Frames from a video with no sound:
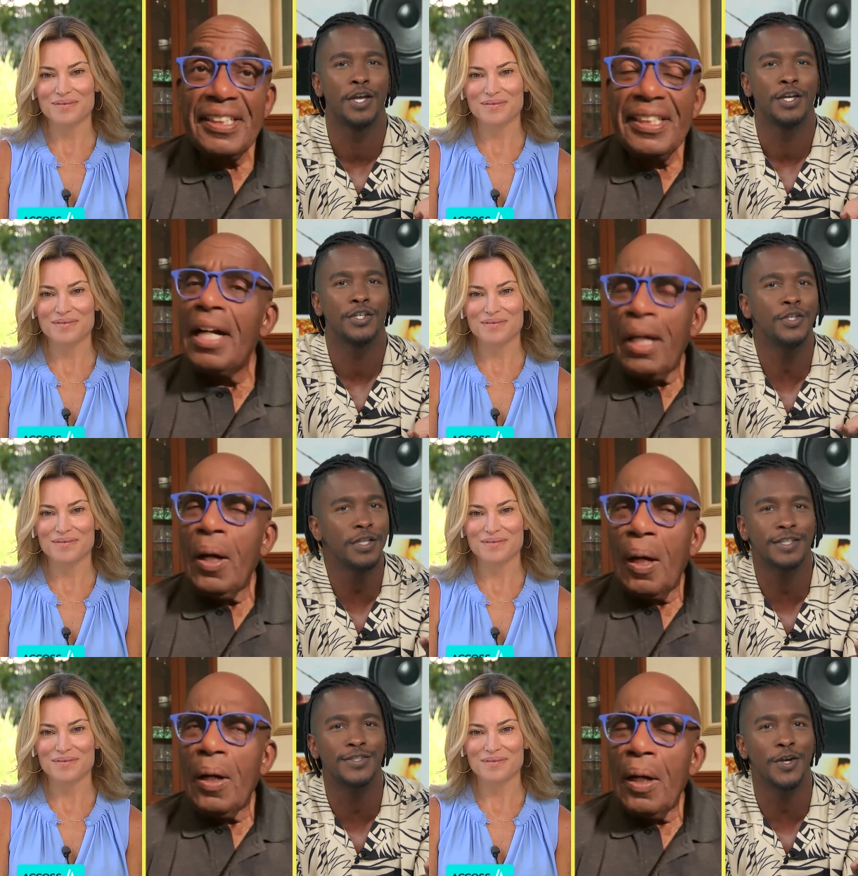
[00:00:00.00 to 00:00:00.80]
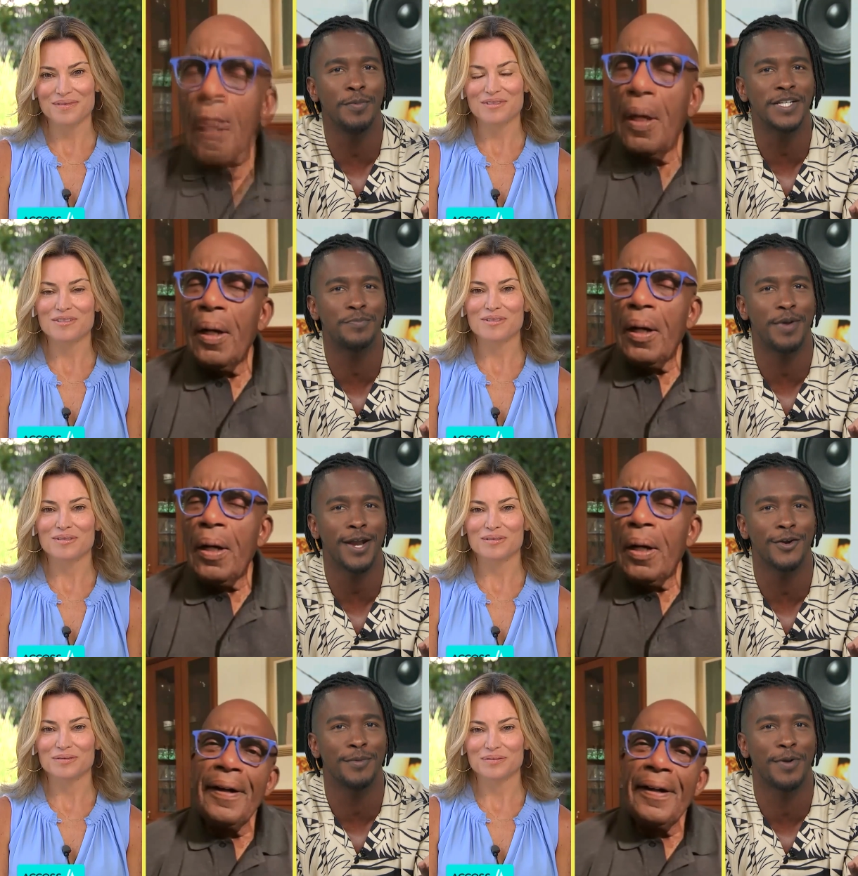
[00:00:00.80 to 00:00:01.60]
Speaker 1: you look so much
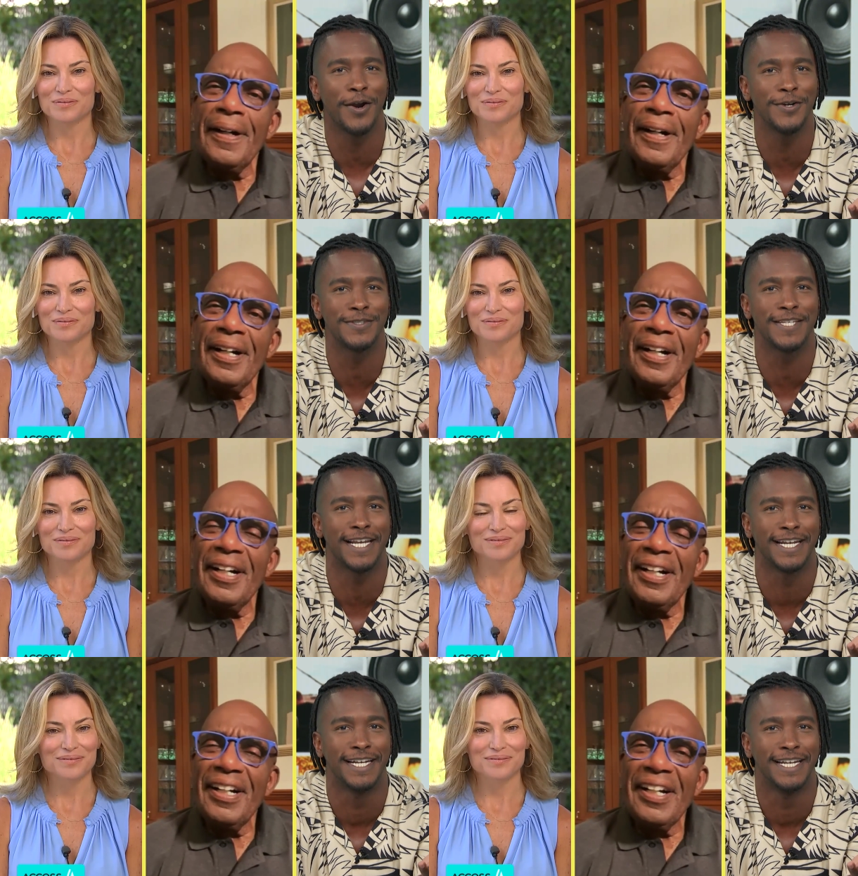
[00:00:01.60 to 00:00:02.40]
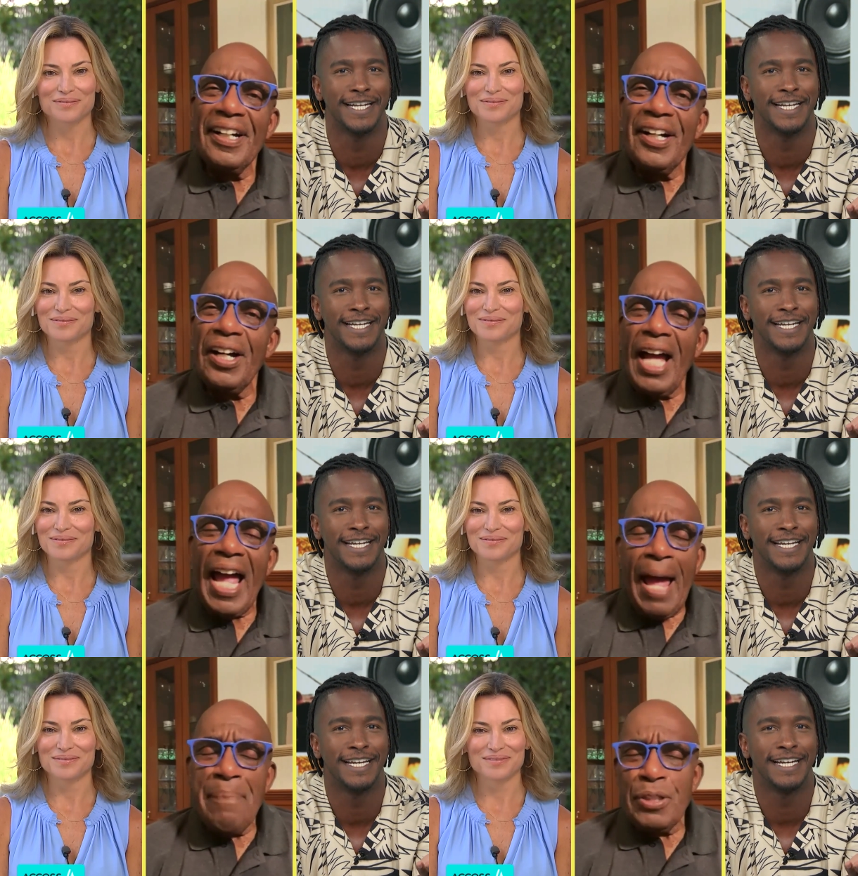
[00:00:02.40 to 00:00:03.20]
better in person?
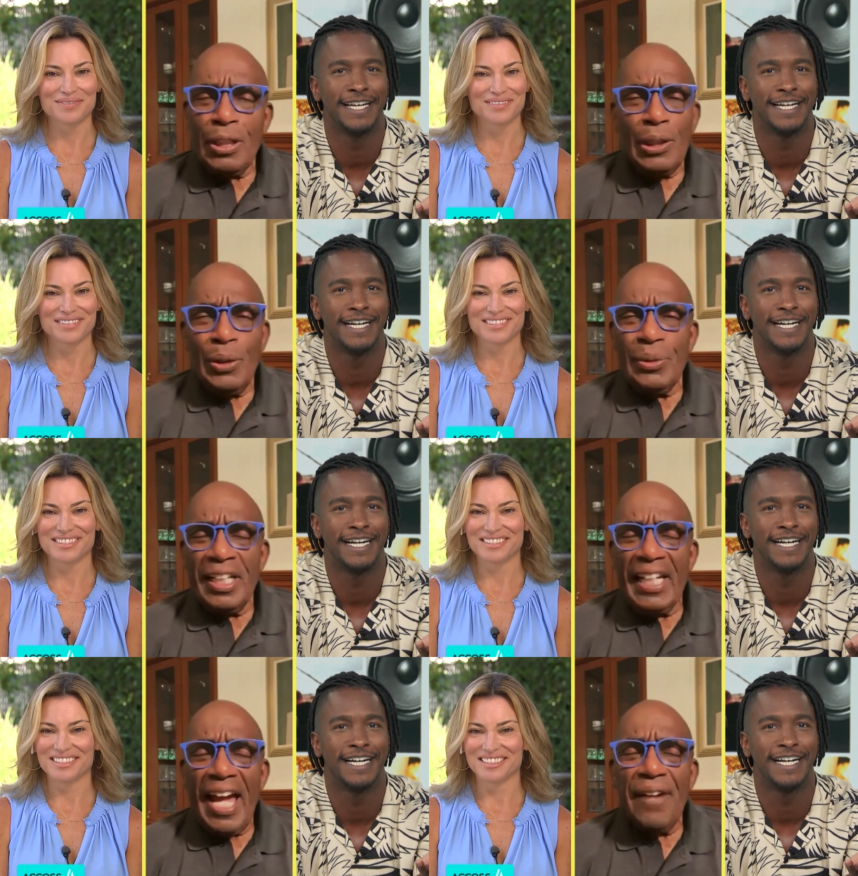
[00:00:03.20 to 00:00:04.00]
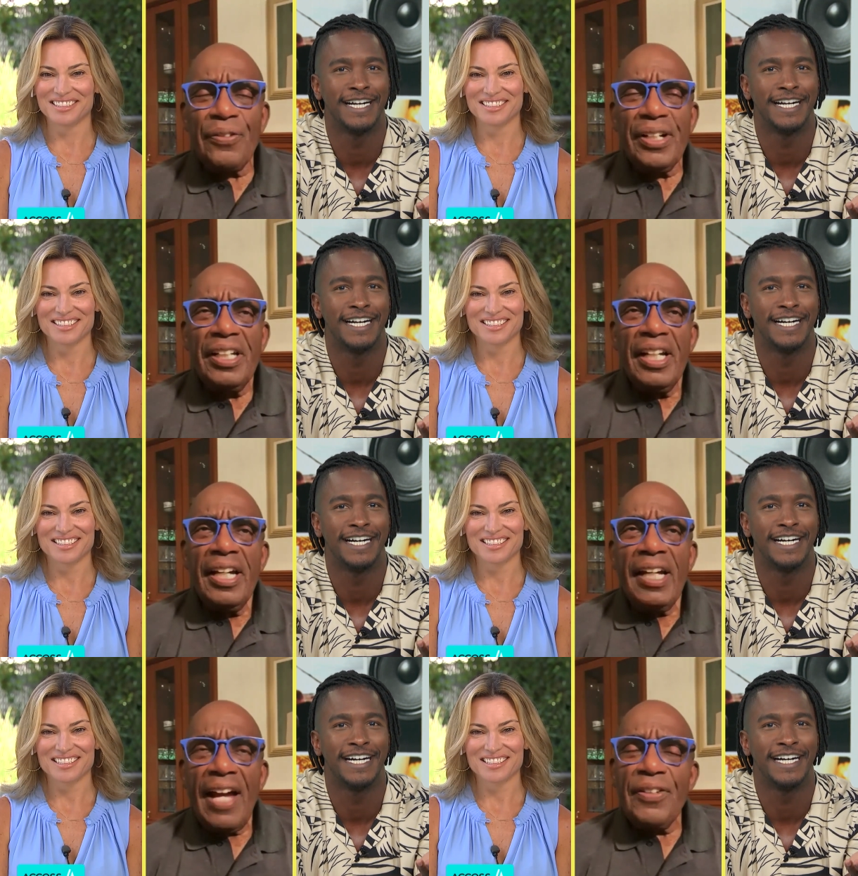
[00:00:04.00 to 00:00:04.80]
Speaker 2: Absolutely.
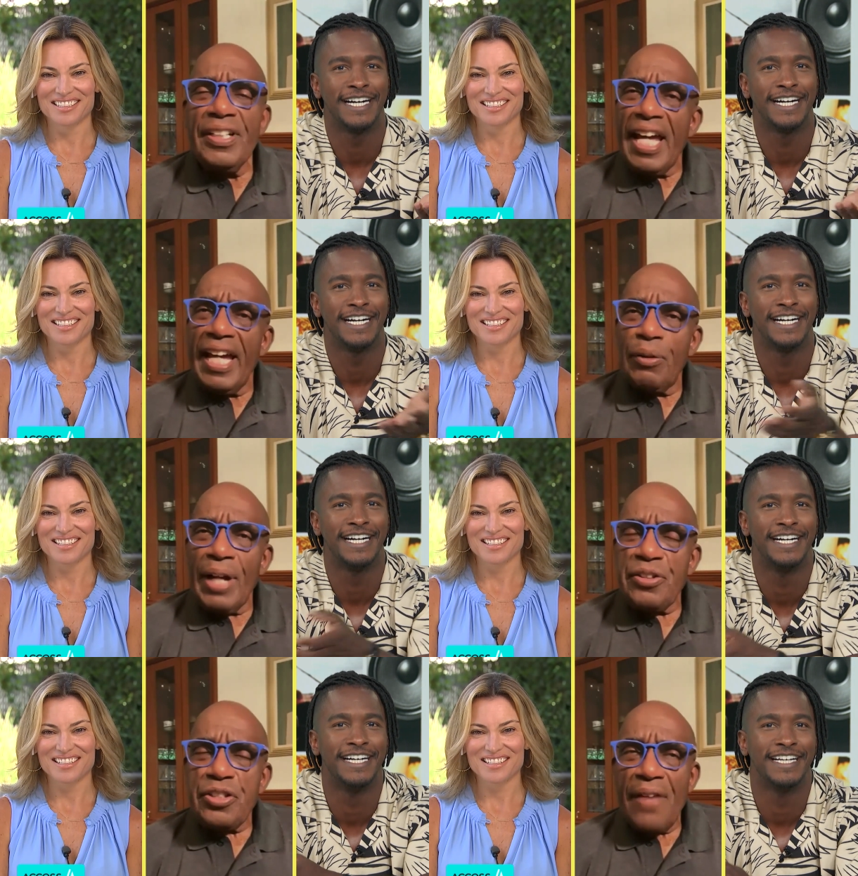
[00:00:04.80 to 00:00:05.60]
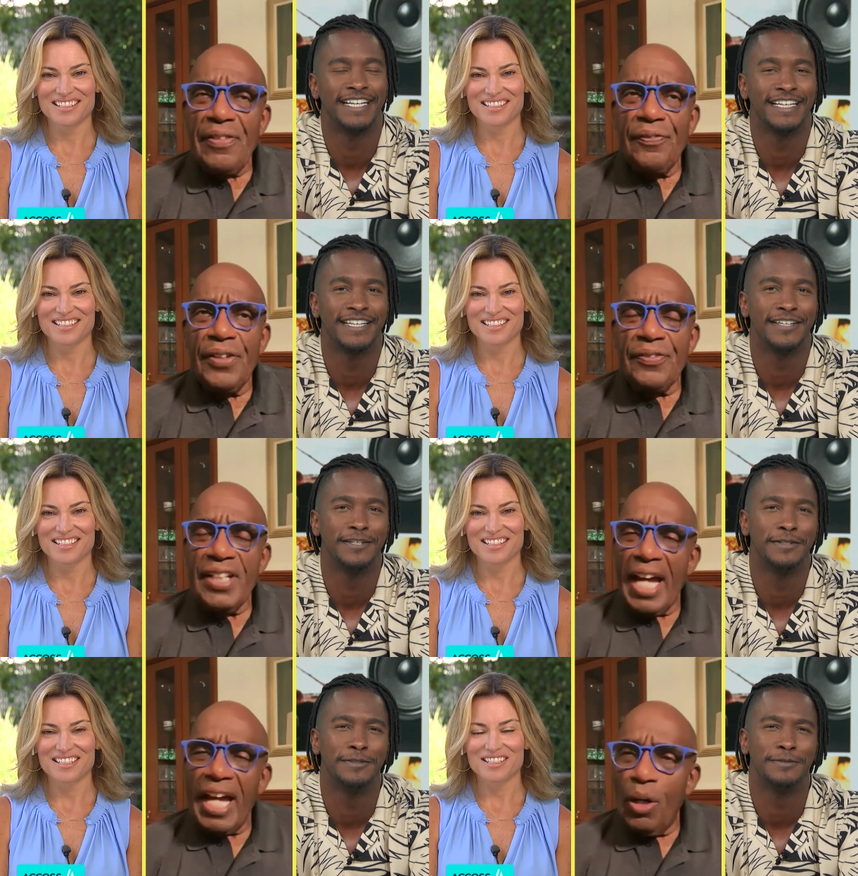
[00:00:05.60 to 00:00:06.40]
Every day around
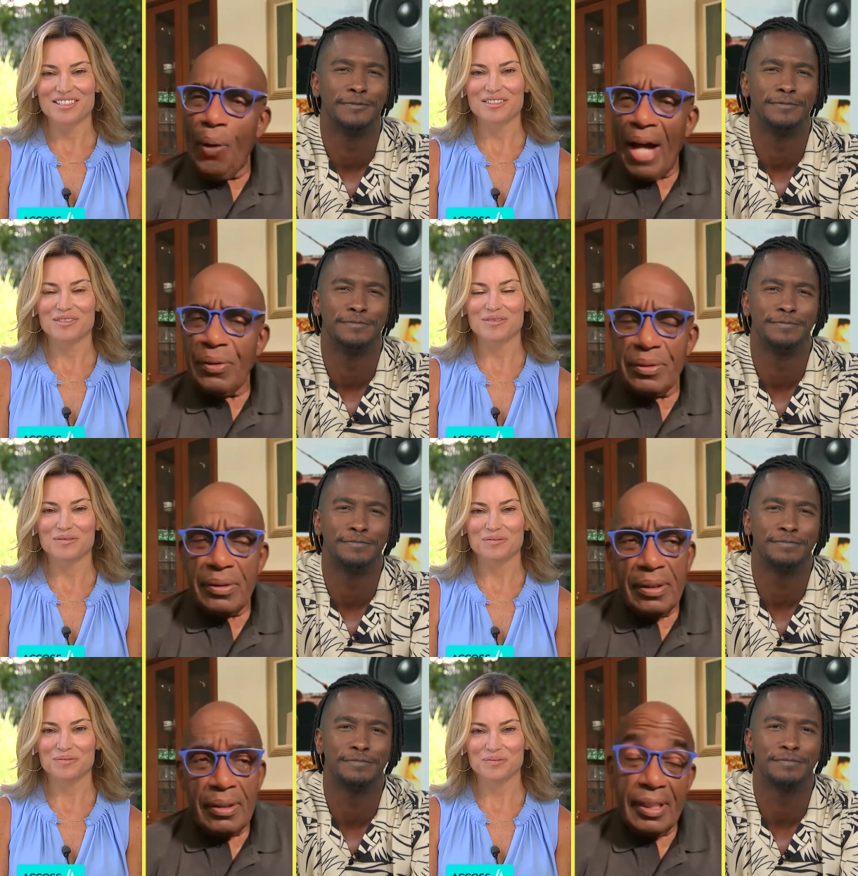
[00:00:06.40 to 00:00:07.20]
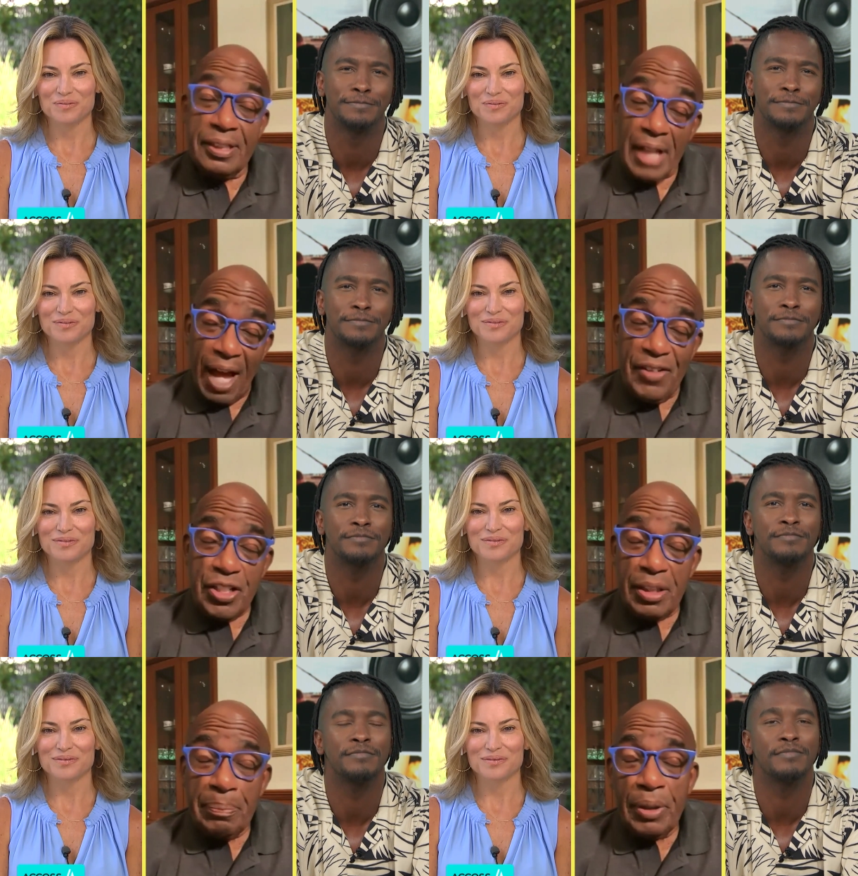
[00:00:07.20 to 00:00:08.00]
7:50, I go out, this
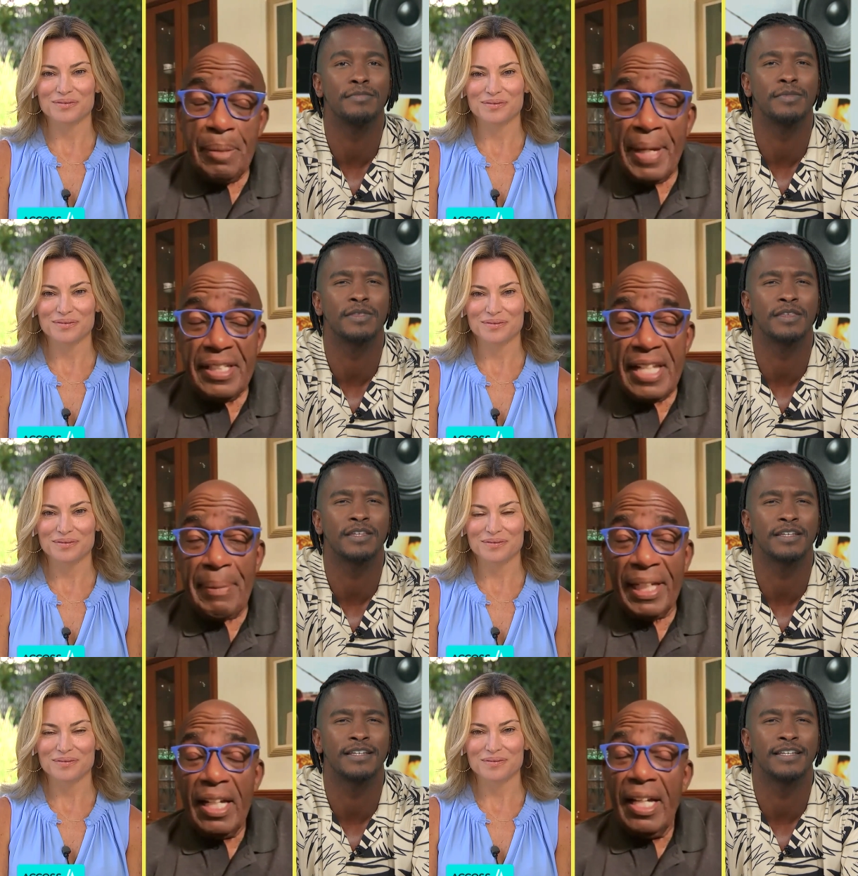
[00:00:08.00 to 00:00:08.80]
obviously pre-pandemic,